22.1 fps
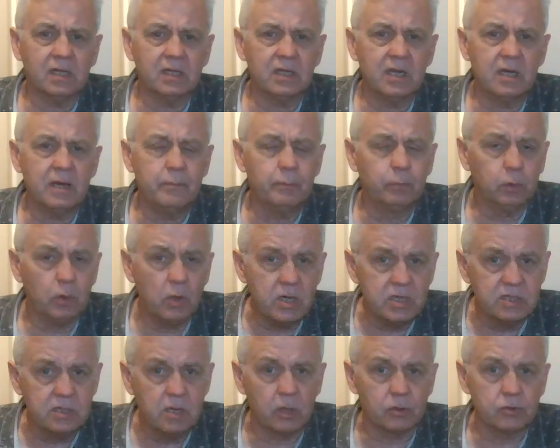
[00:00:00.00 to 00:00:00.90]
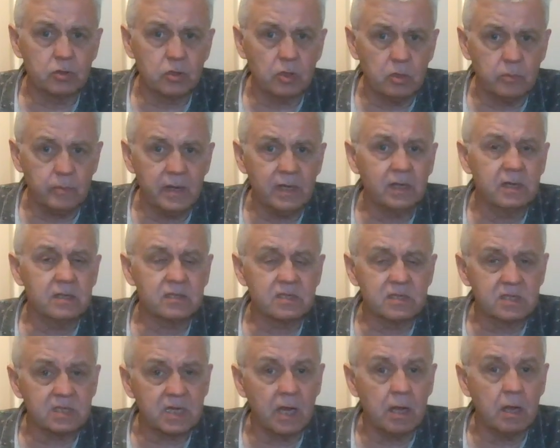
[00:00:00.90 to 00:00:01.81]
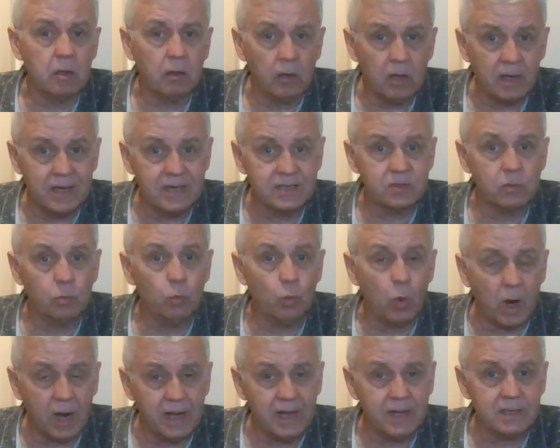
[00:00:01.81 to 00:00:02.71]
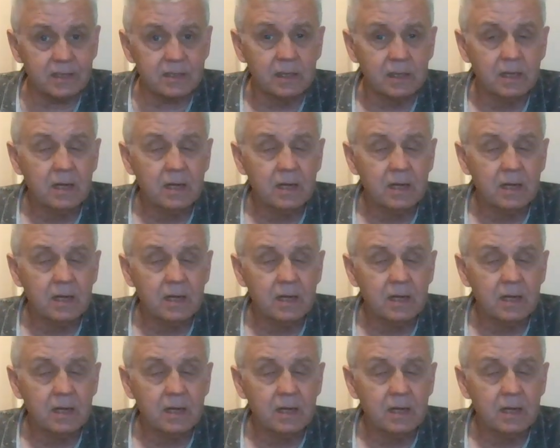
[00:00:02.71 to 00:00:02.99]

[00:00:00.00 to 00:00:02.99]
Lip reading: your employees not to come in because the skin colour isn't white,